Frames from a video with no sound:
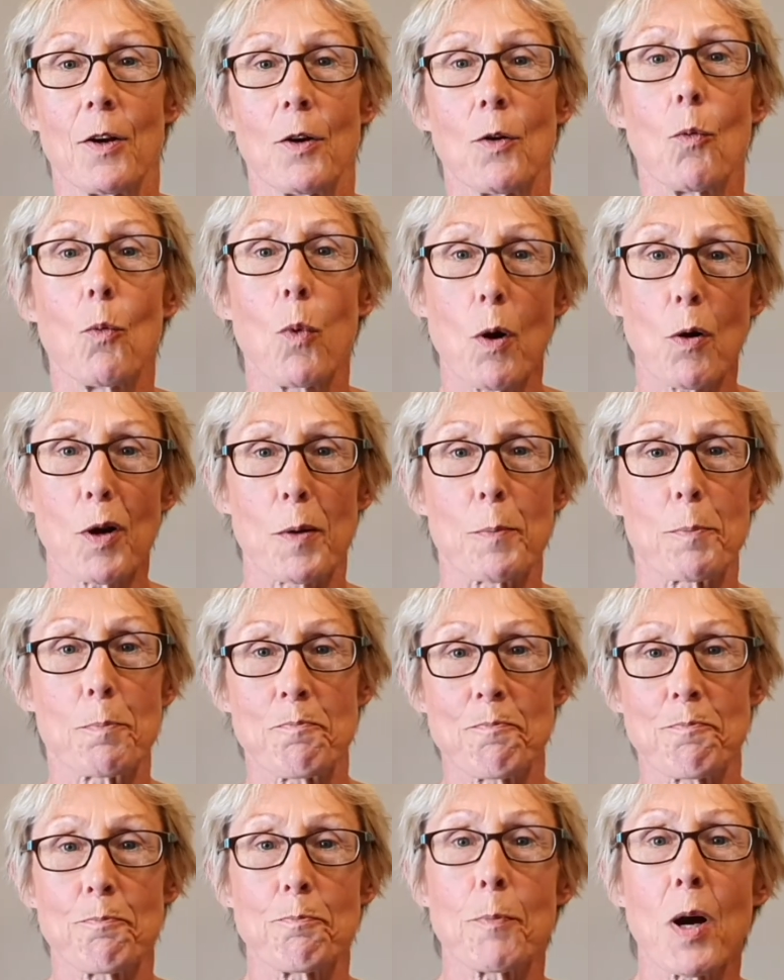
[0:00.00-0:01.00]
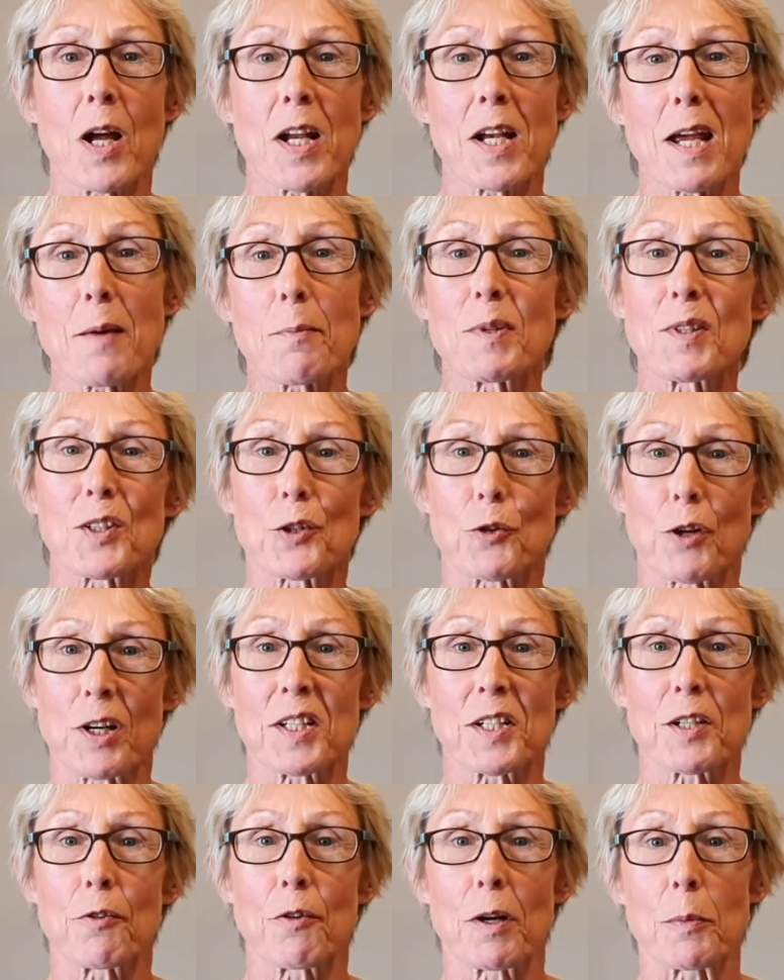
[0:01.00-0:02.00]
Welcome, my name is
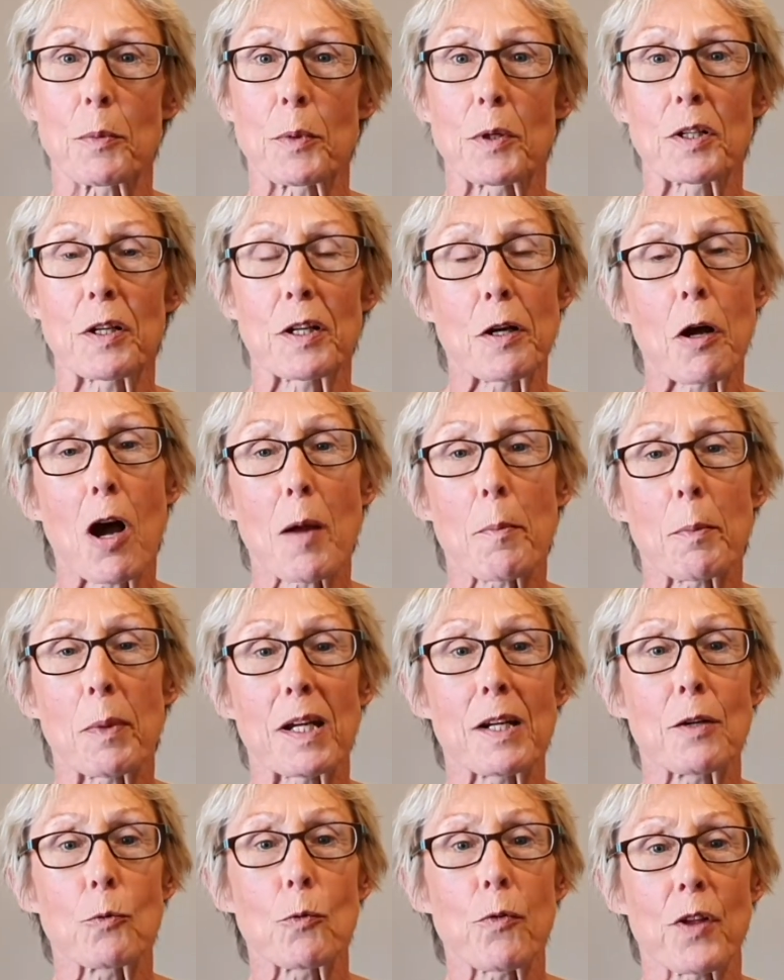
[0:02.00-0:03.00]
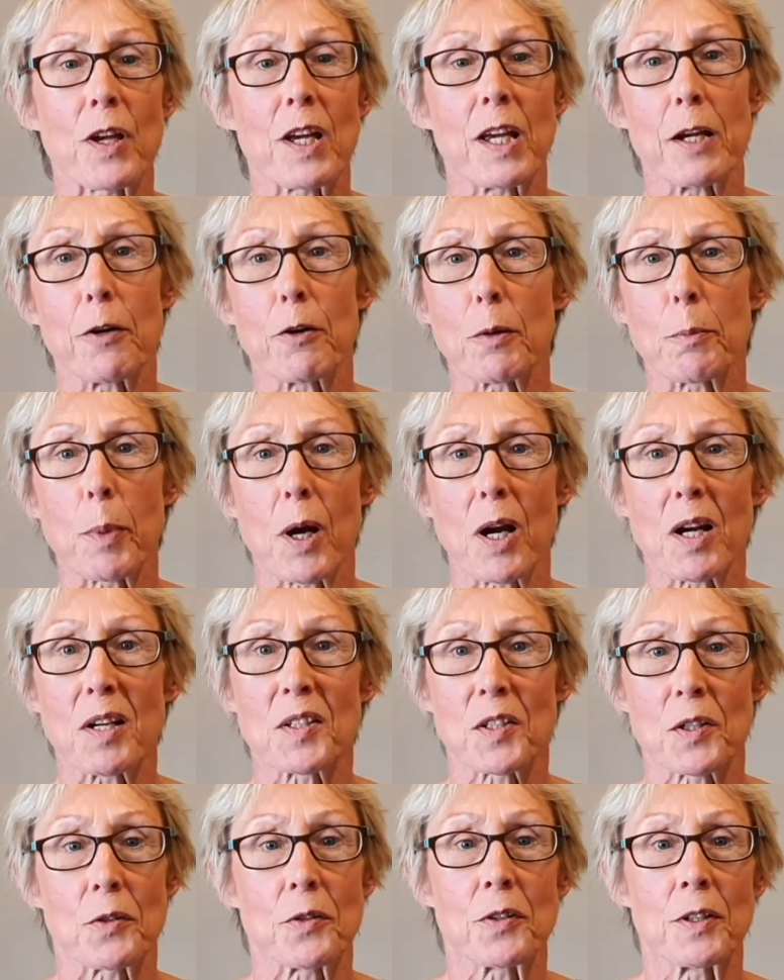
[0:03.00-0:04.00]
Tracey Greenwood and I'm lead author here at
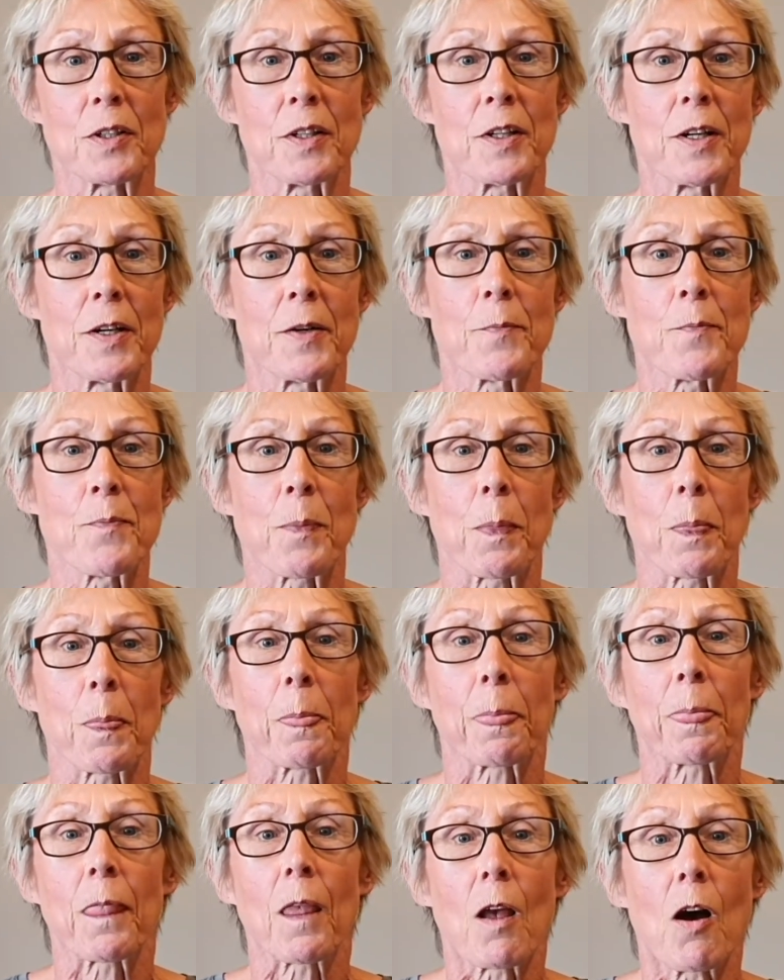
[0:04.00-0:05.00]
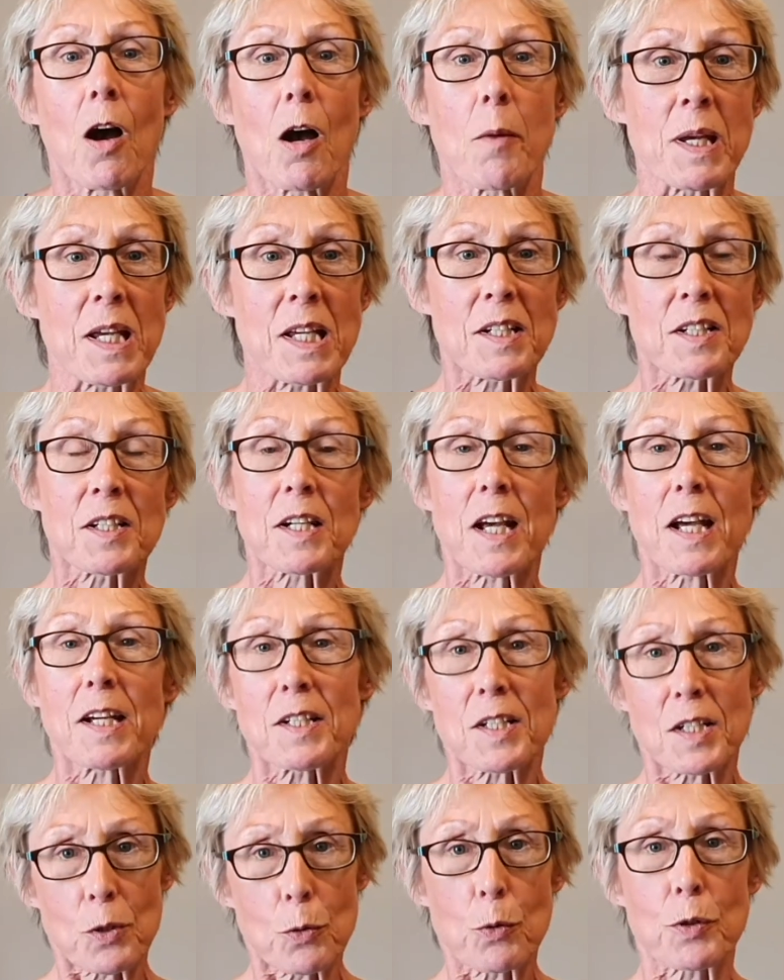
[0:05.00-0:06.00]
BIOZONE. I'm here today
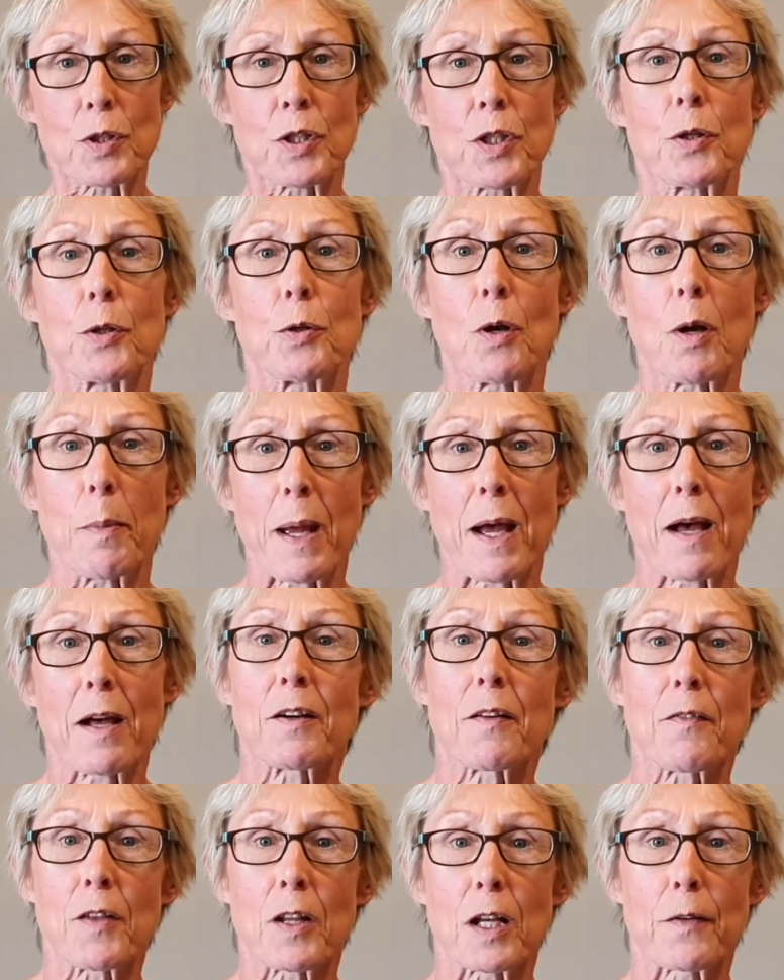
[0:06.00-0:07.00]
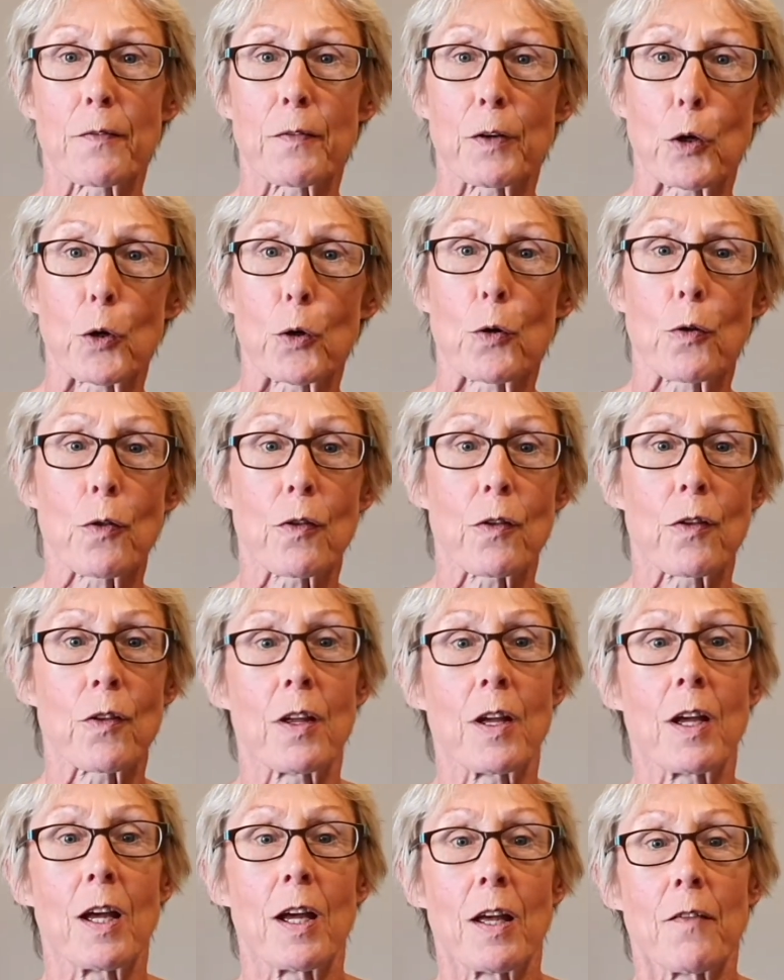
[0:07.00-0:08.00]
to talk to you about The Living Earth.
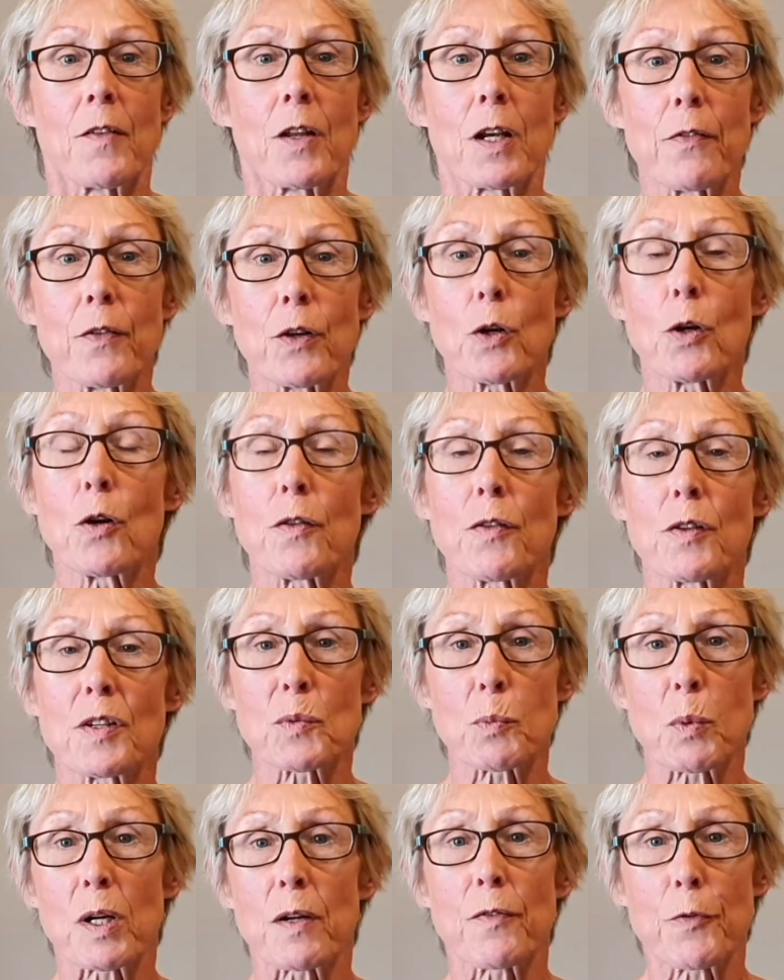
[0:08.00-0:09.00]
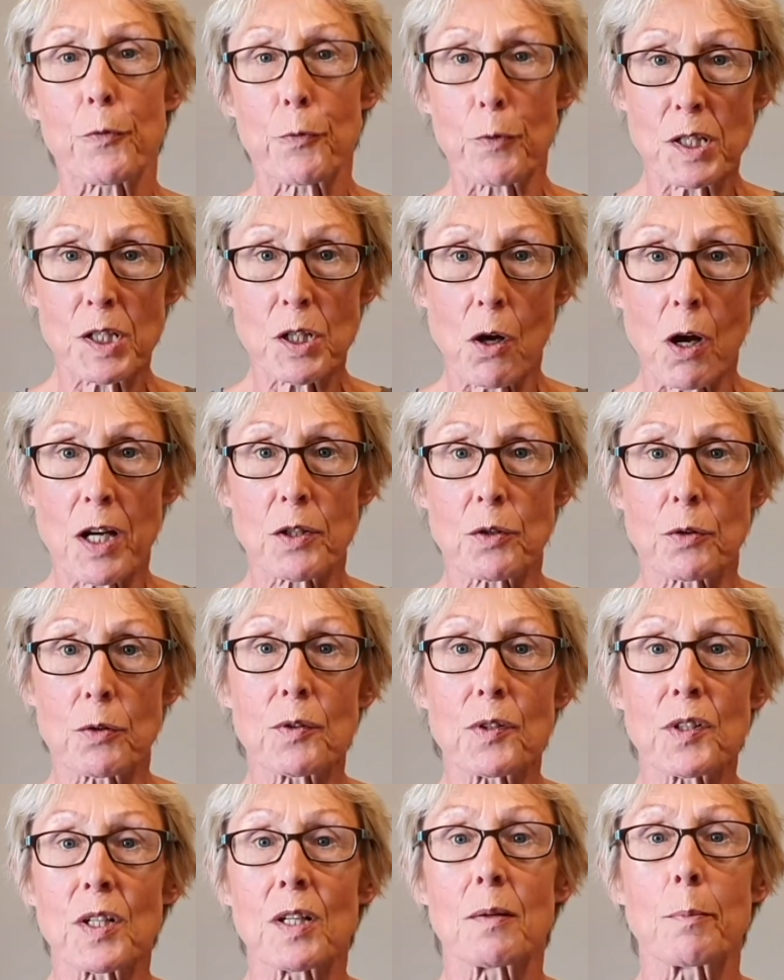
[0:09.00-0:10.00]
The Living Earth is one of 3
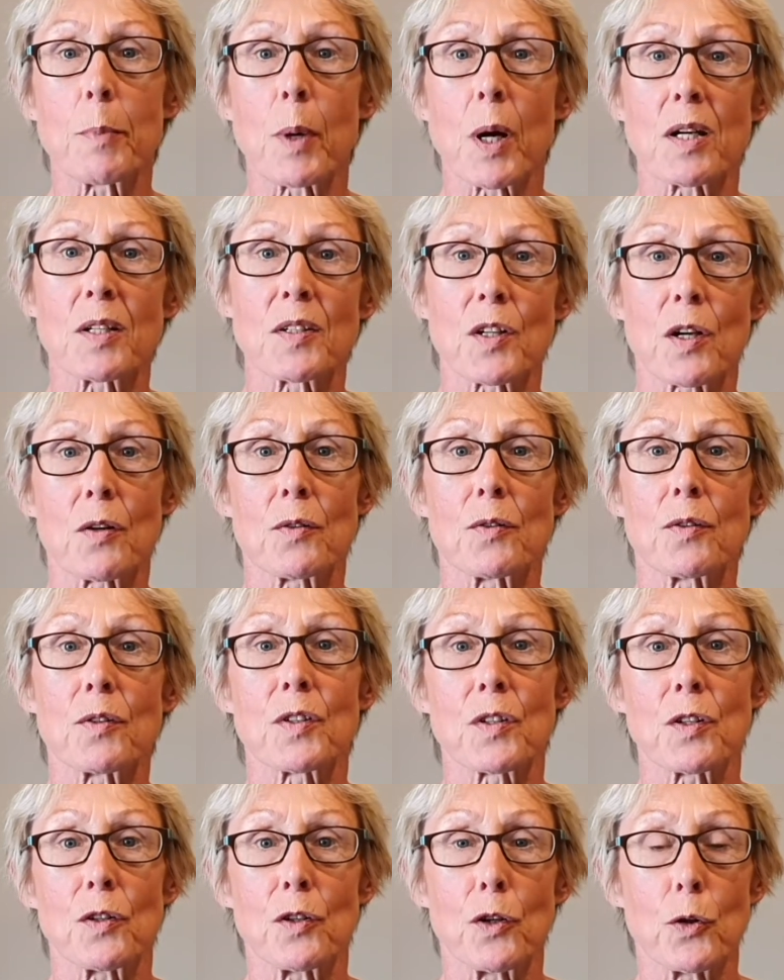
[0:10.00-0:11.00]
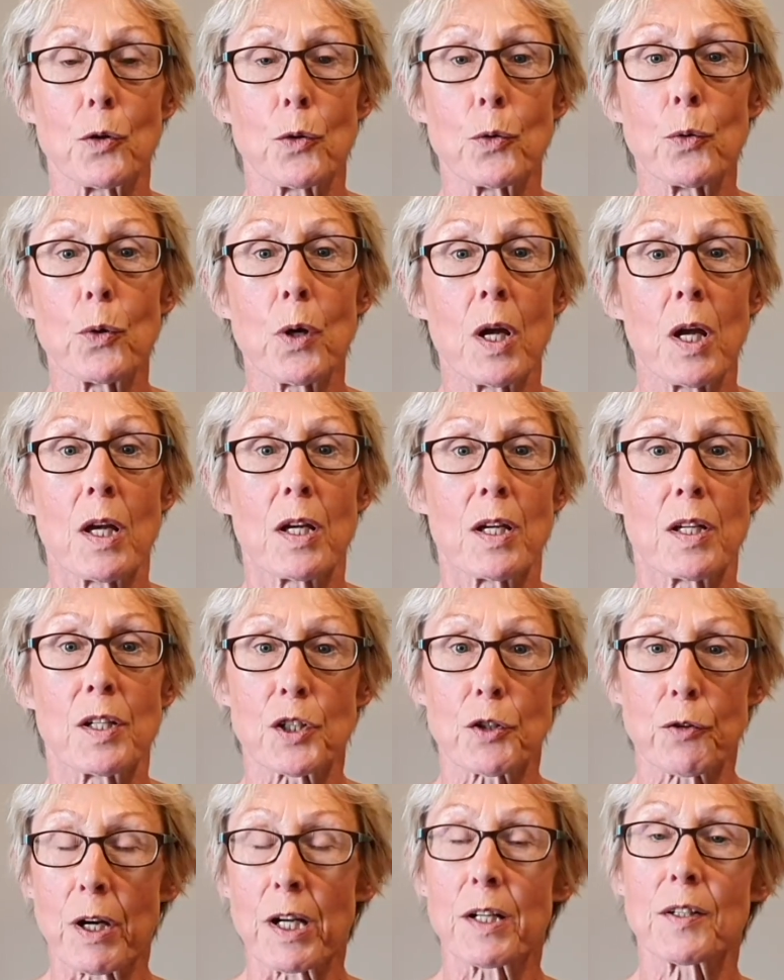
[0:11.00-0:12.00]
titles in BIOZONE's new
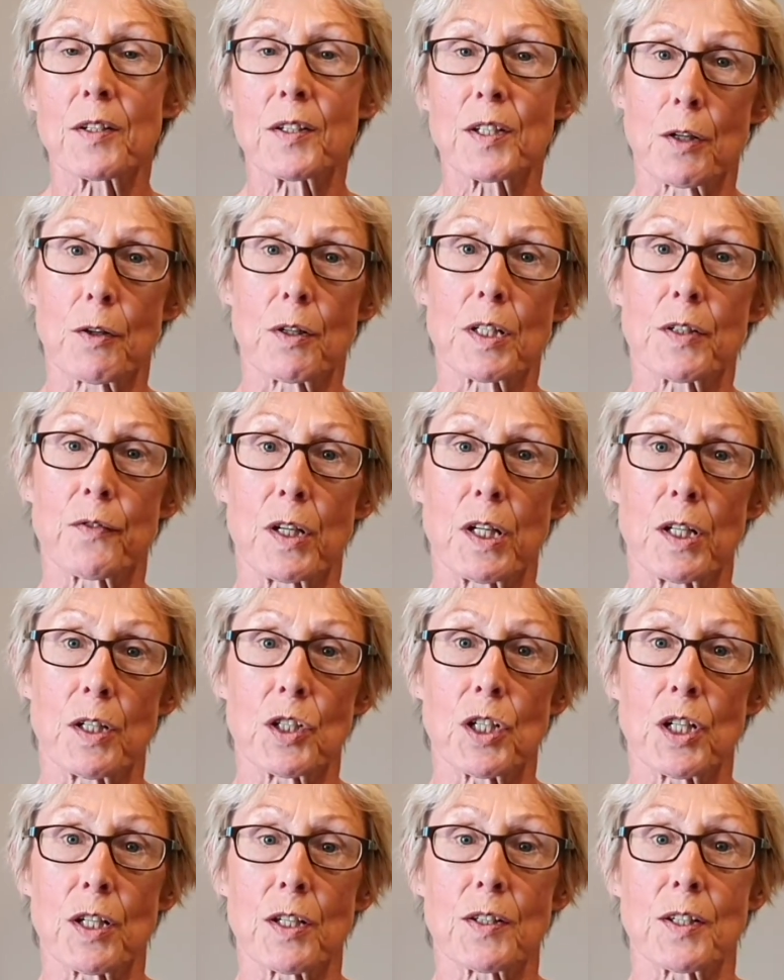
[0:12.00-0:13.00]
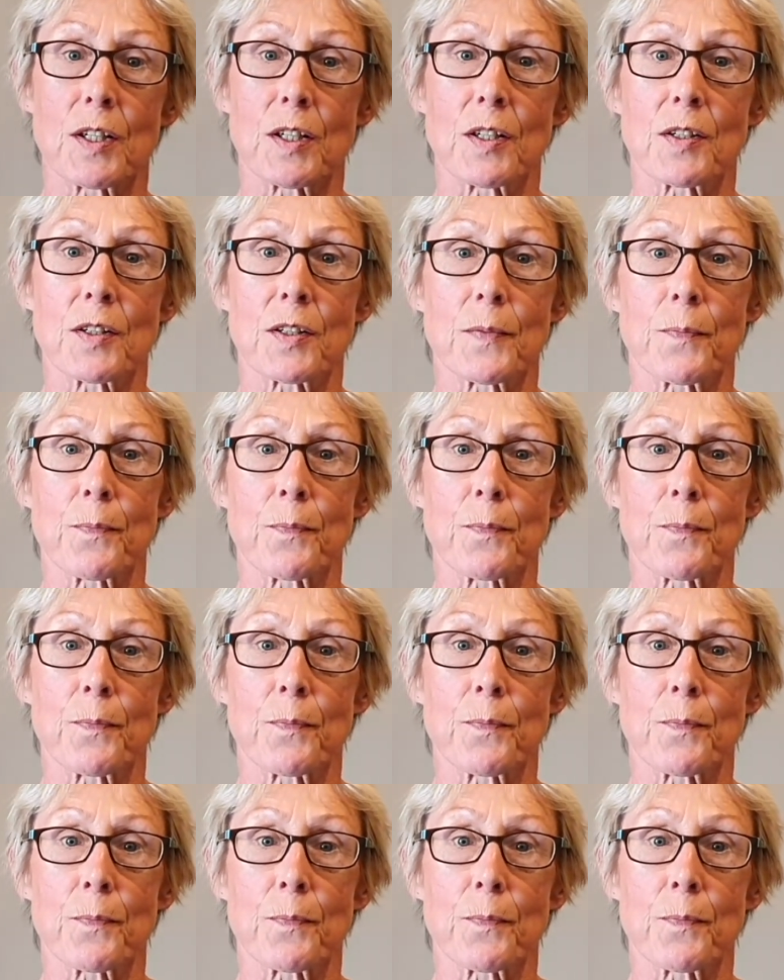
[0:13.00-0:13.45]
integrated series for NGSS,